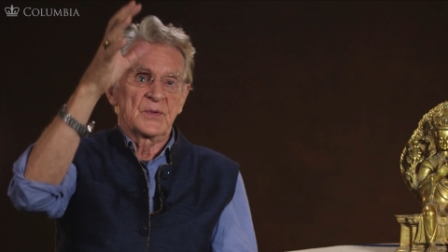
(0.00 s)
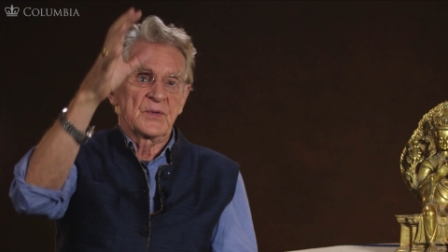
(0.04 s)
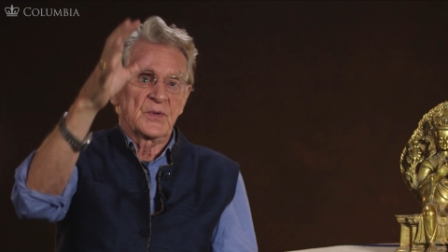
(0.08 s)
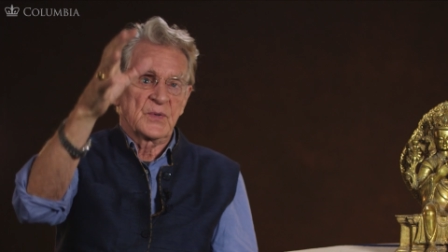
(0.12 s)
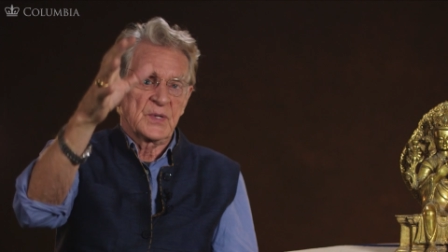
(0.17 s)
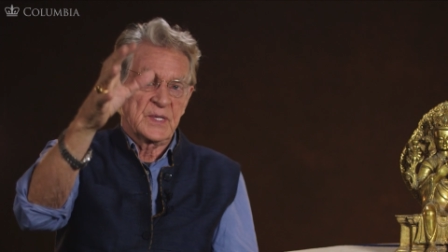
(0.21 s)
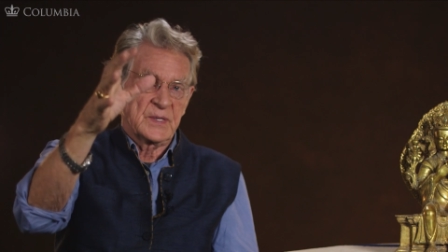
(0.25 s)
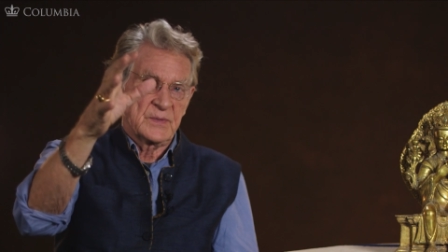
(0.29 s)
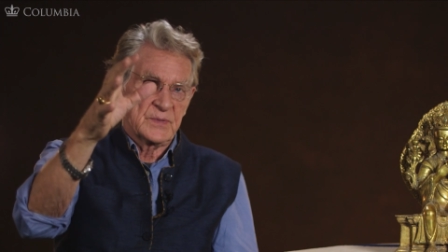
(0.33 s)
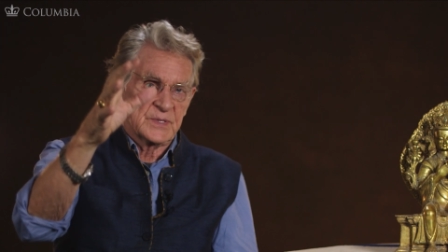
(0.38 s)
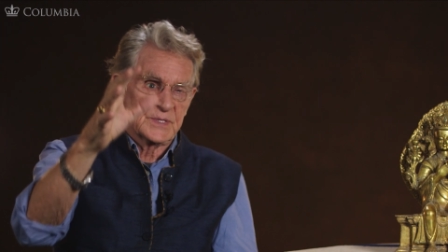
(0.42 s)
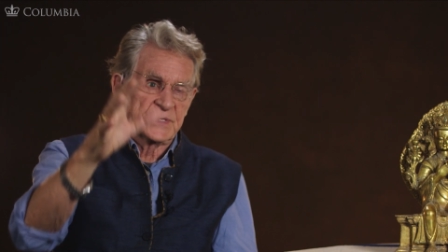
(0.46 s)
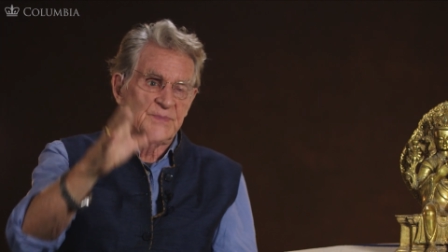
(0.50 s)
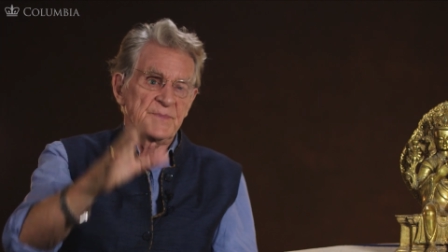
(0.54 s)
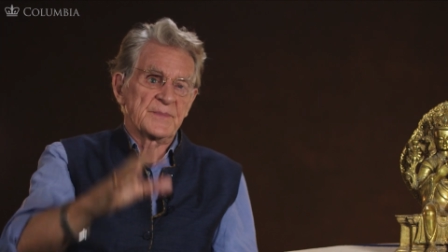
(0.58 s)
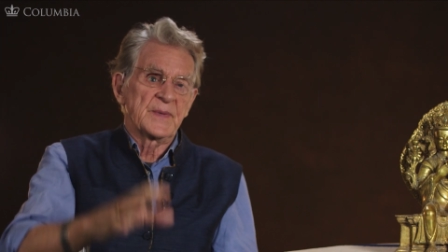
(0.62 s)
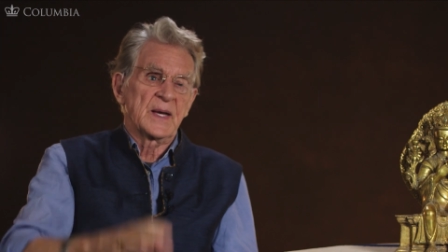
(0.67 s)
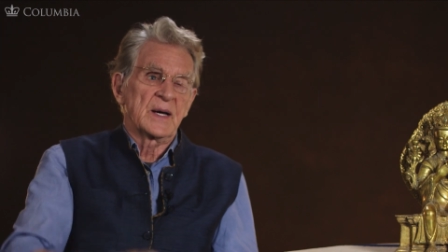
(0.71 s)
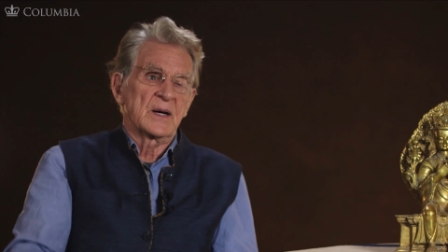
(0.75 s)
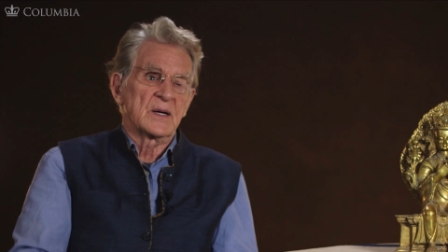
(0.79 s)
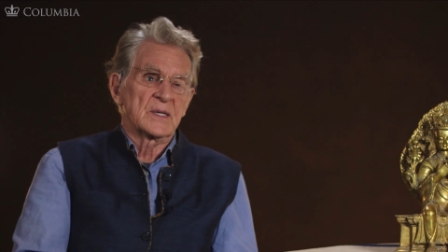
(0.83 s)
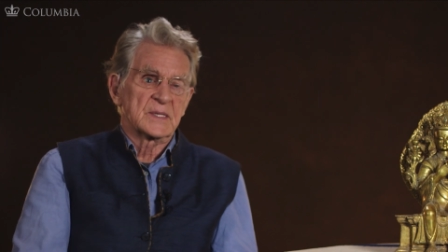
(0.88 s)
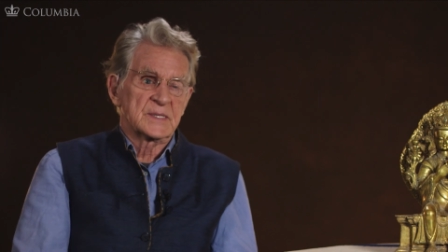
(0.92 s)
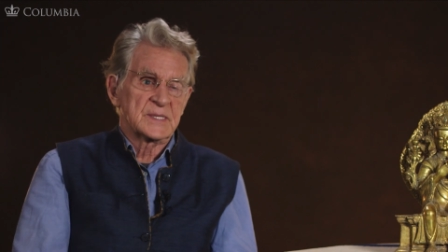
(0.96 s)
although he was
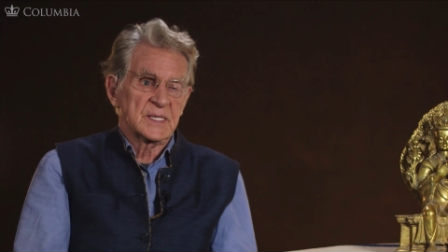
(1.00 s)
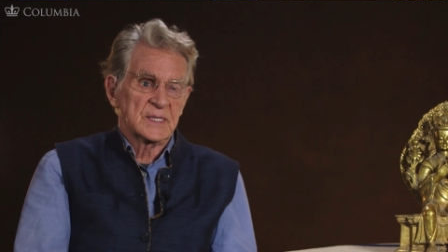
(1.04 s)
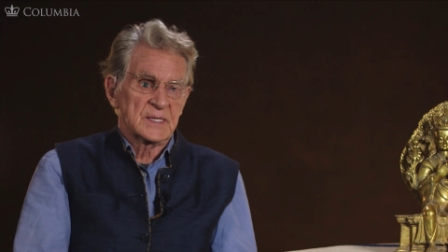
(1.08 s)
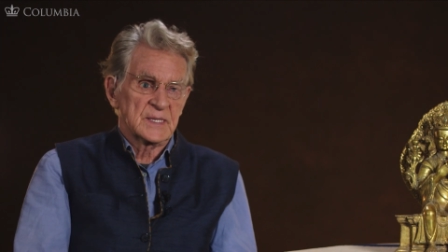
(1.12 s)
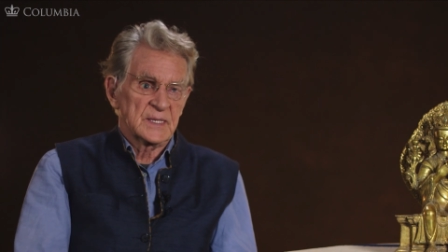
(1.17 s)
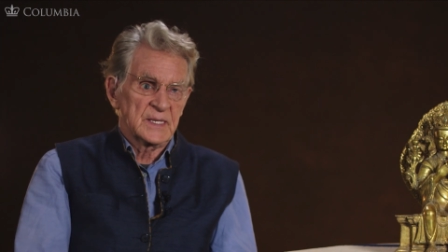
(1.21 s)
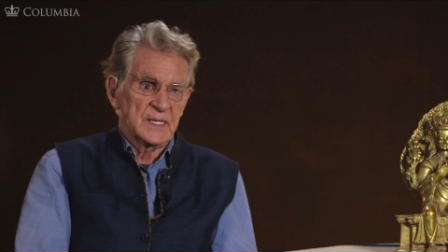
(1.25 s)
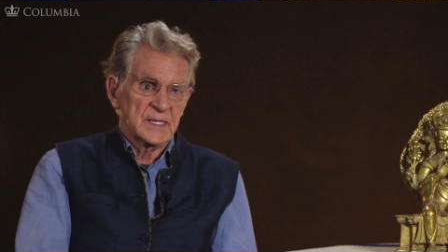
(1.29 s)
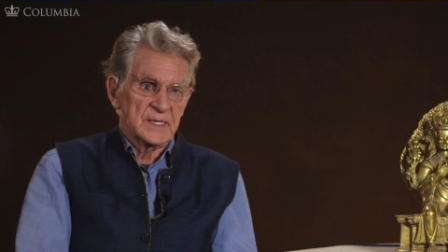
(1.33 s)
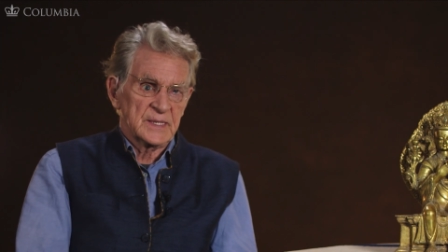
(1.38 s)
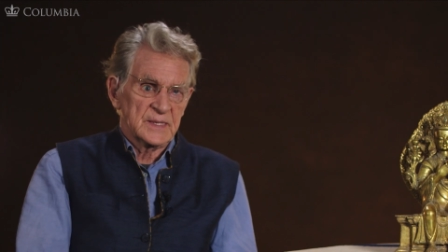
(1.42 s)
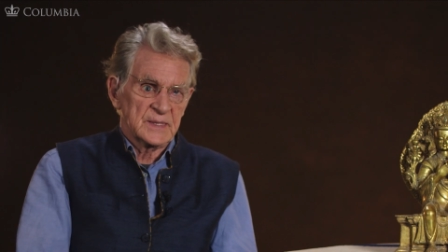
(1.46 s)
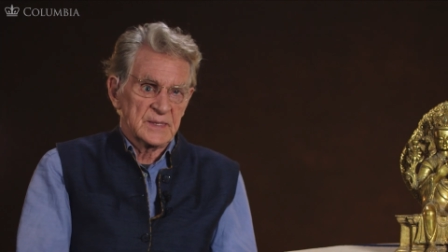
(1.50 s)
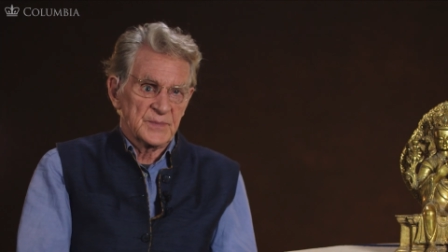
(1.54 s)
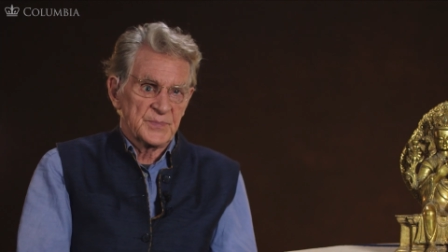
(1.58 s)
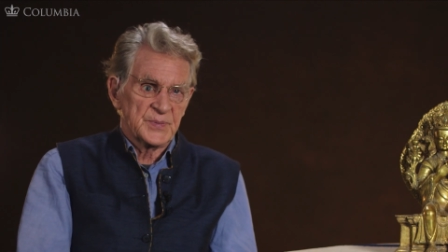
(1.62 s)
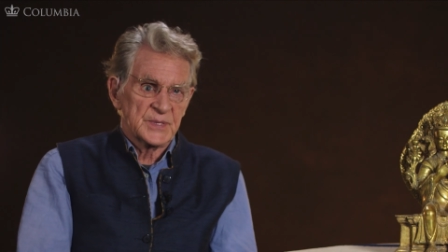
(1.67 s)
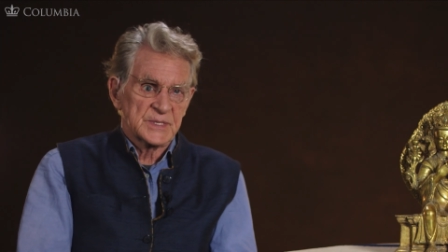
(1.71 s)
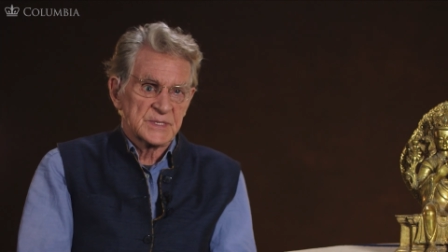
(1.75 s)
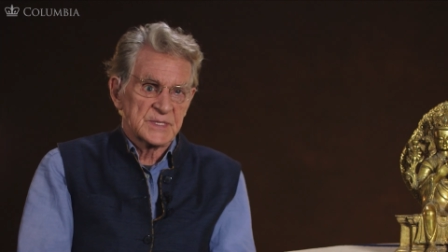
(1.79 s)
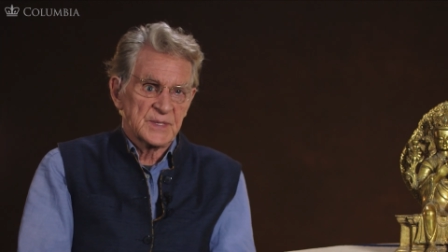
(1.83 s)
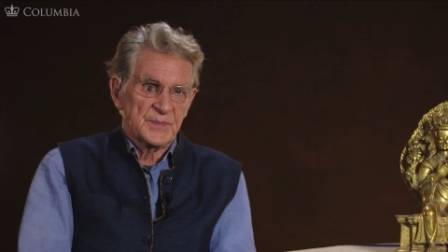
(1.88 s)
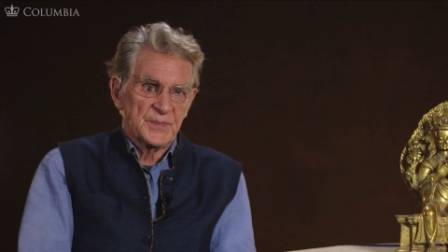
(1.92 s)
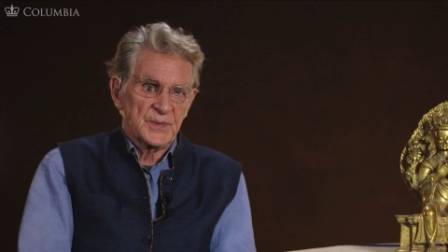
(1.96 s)
articulating the
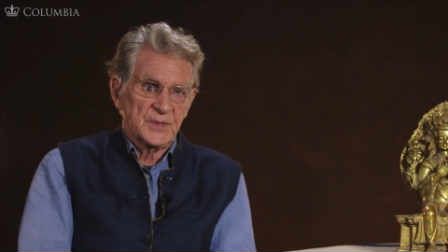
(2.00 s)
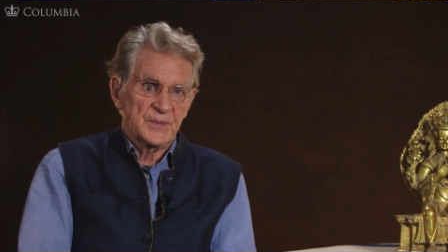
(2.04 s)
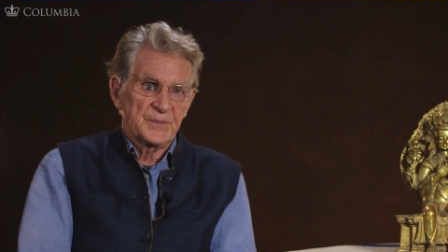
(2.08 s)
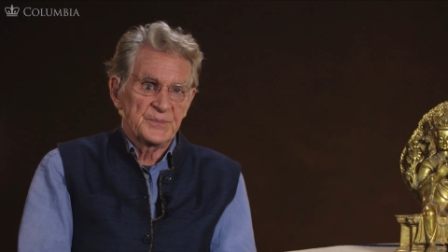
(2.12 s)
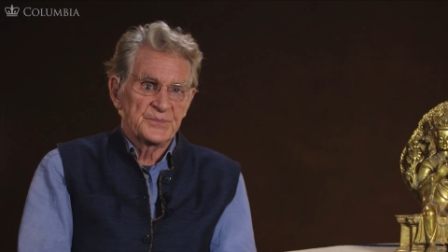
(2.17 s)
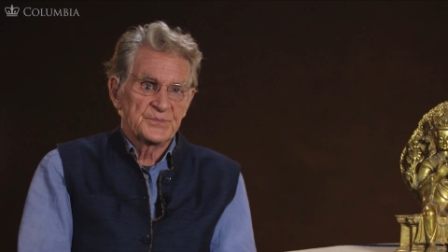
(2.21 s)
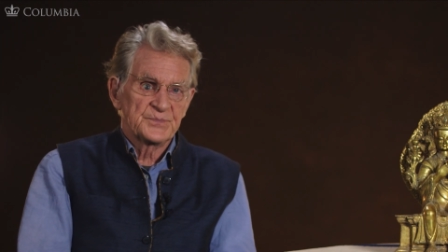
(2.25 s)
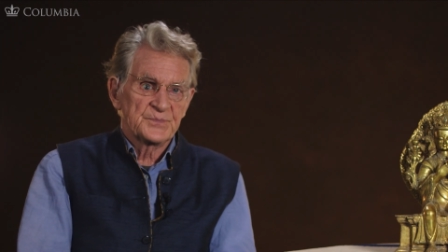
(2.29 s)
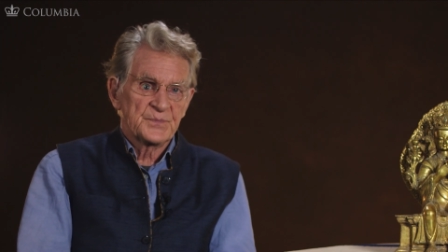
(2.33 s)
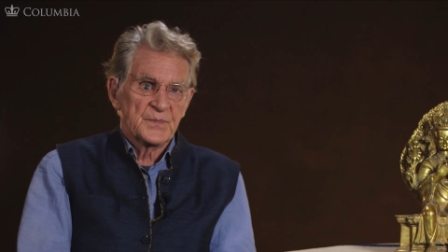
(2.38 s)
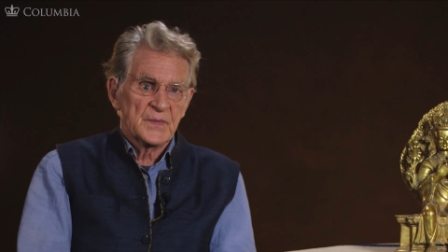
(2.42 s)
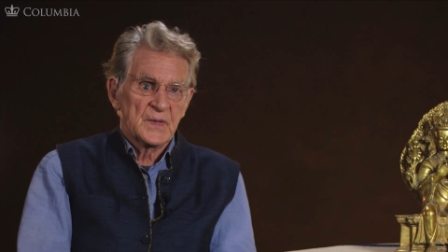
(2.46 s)
principle.